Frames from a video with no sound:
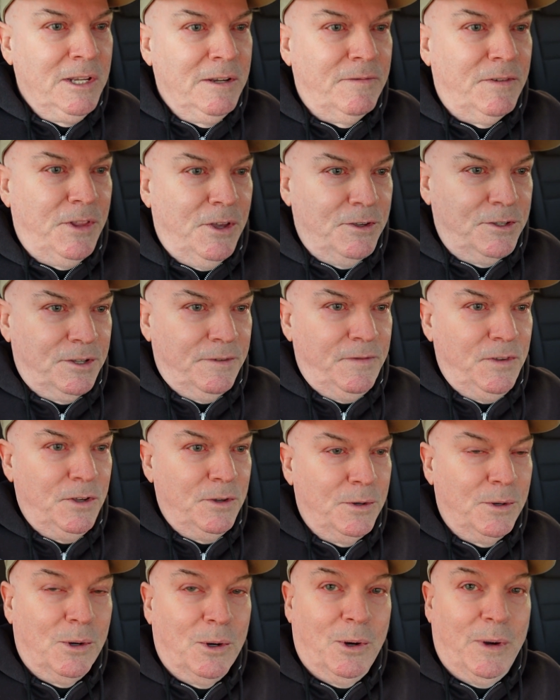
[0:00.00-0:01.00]
for those of
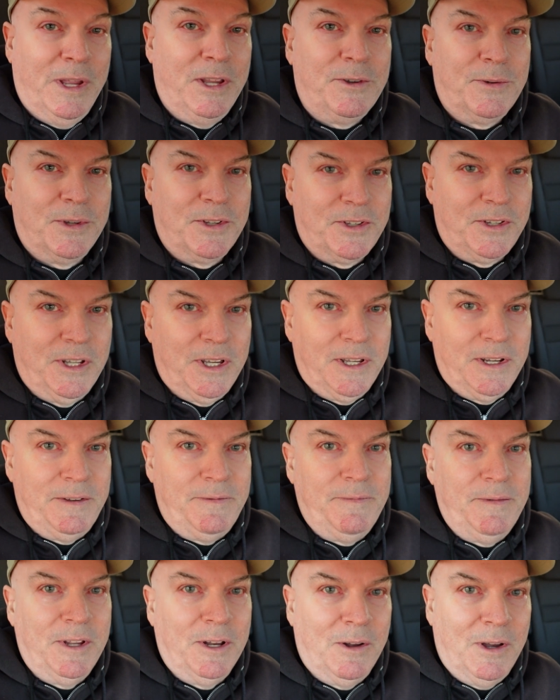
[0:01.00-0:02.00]
you who are interested,
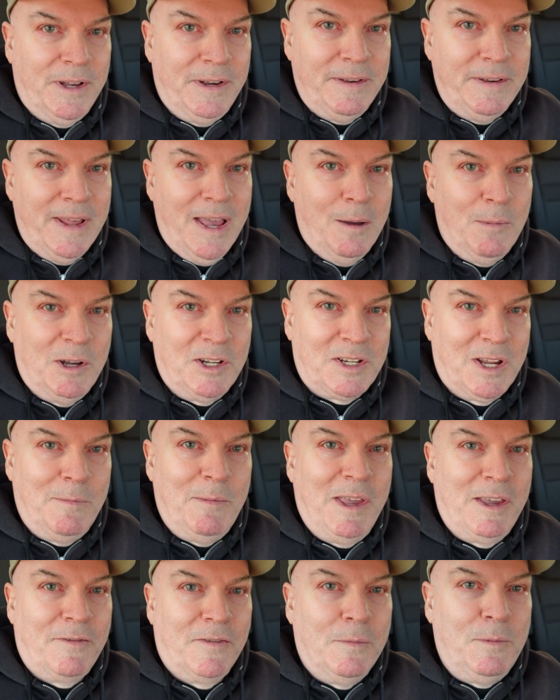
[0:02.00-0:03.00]
you know, on how much I
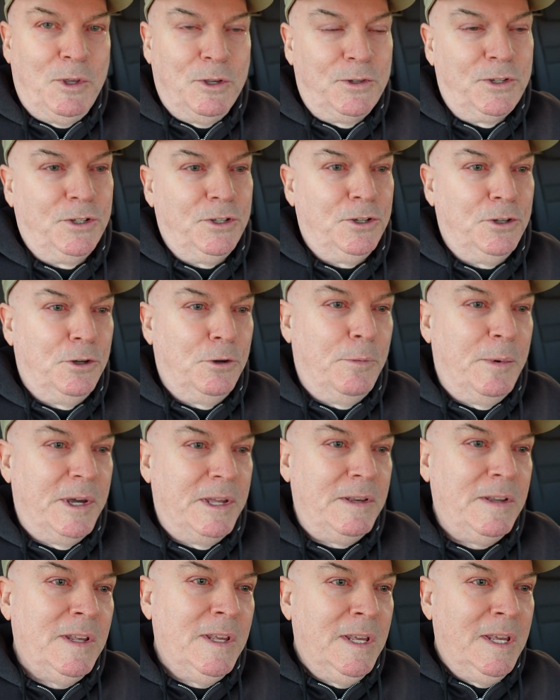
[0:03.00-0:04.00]
make from YouTube.
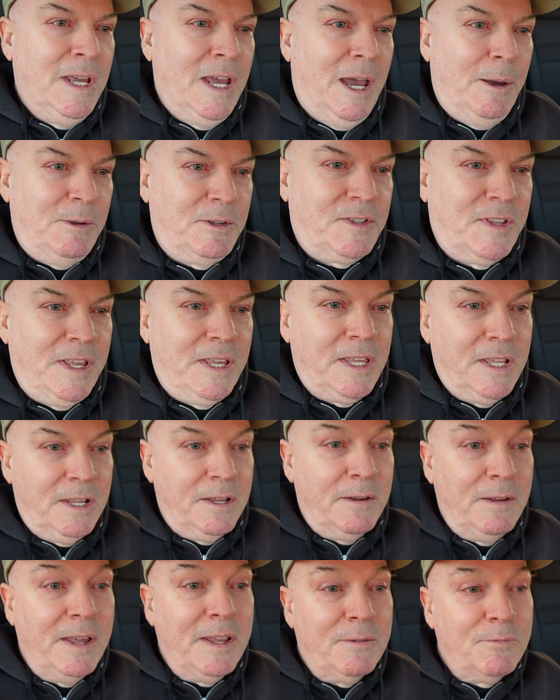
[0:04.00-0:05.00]
And I was thinking,
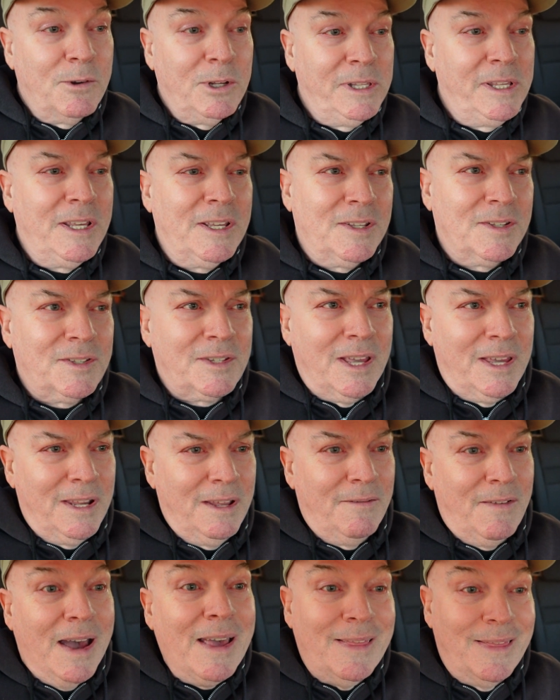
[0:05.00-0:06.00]
it really is kind
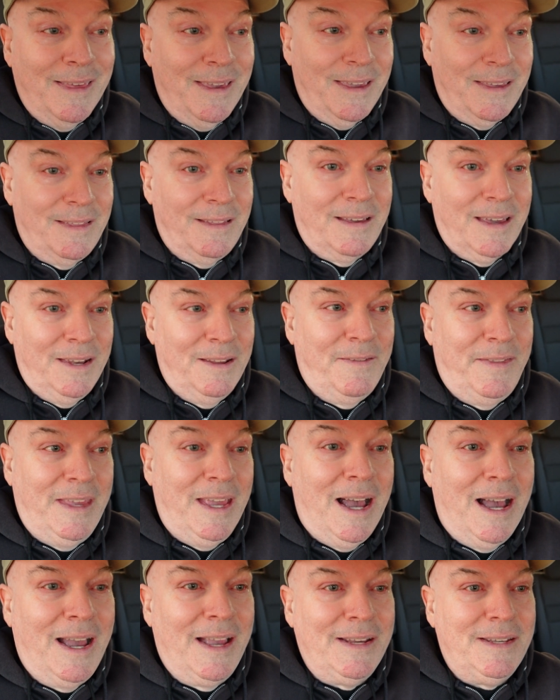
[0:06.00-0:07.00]
of, I think, kind of
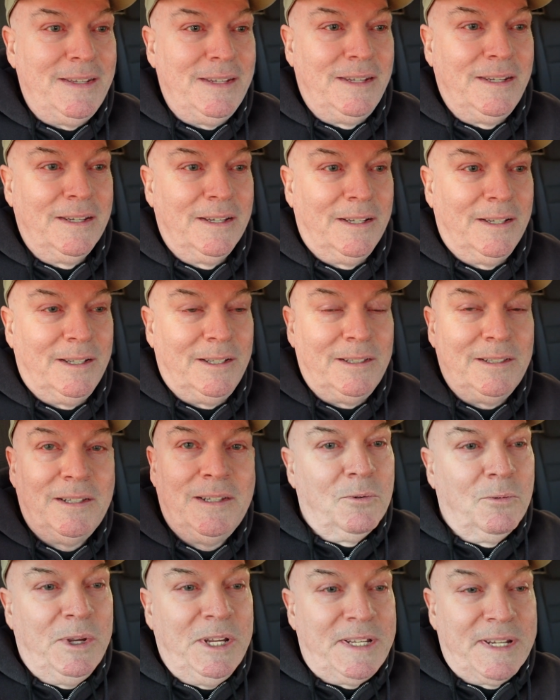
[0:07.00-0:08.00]
the ideal
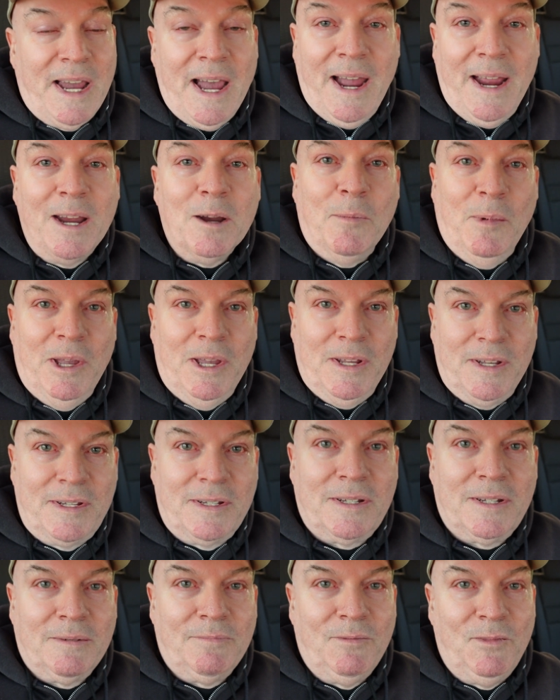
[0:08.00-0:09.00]

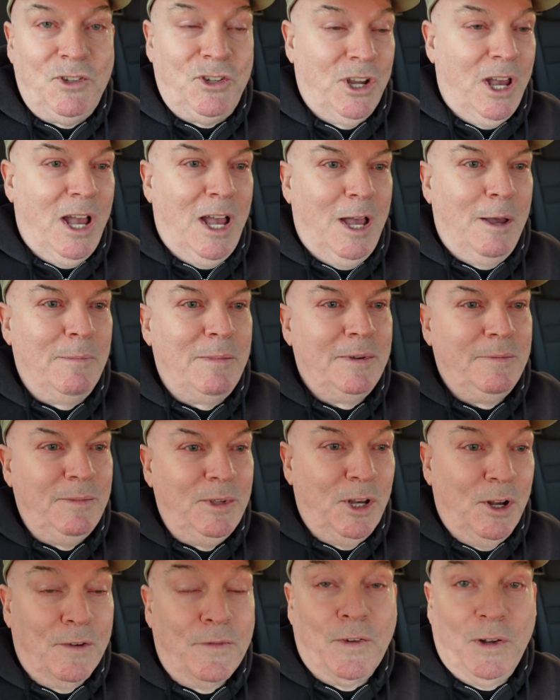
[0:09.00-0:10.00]
retirement job,
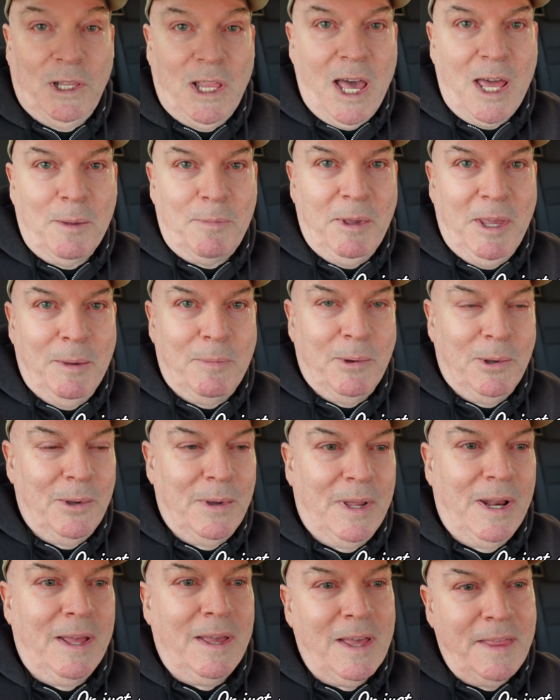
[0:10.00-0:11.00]
you know, for a lot of
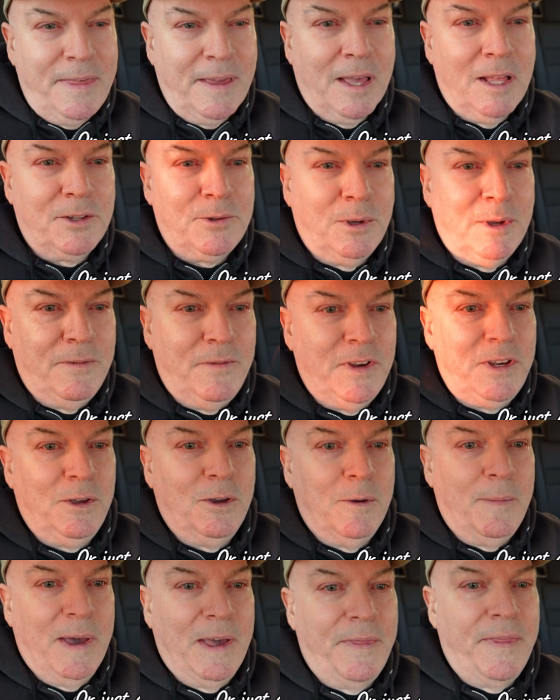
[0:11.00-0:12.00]
people. And I think I'll do a
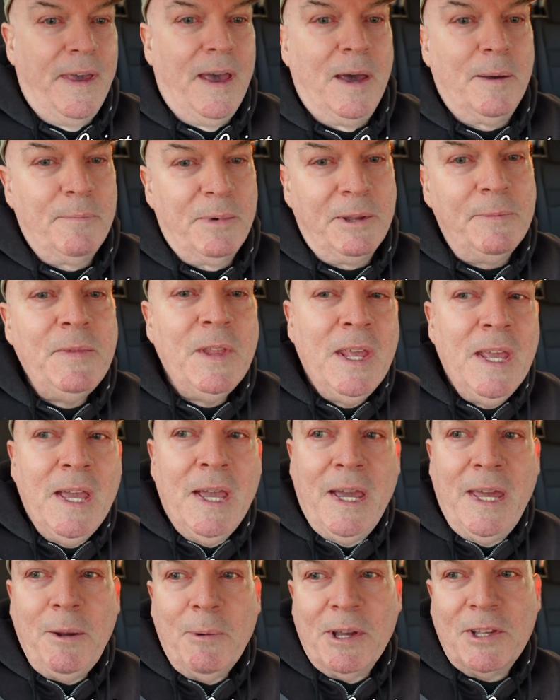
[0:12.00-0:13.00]
video about that. But
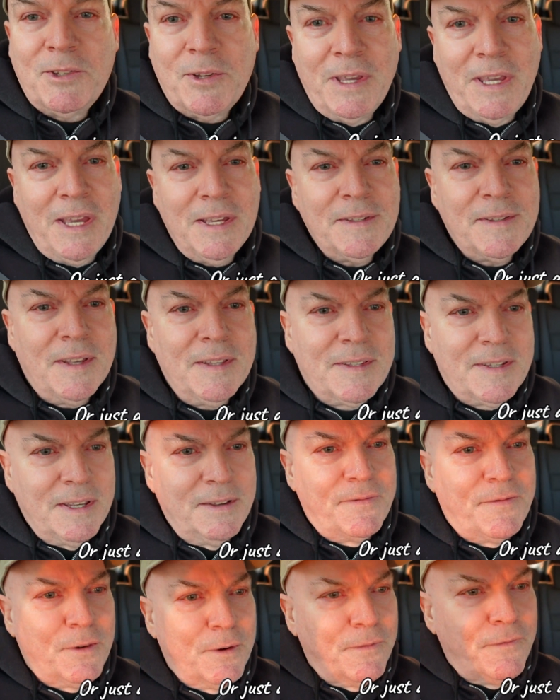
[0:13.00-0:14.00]
anyway, so I guess that's
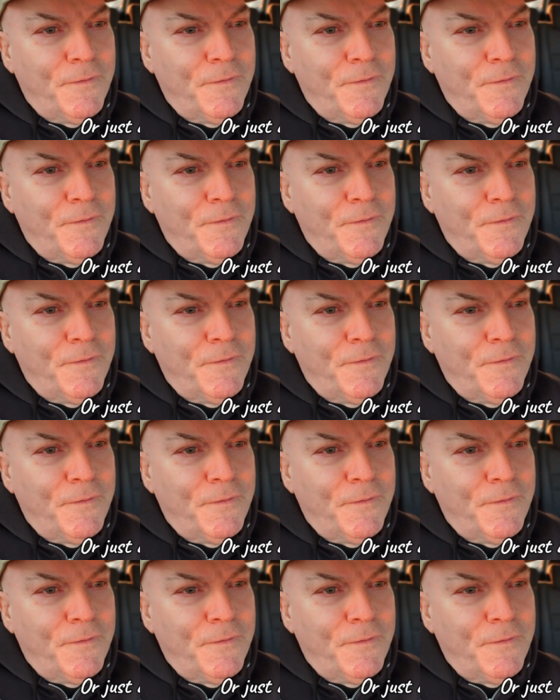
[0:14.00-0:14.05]
it for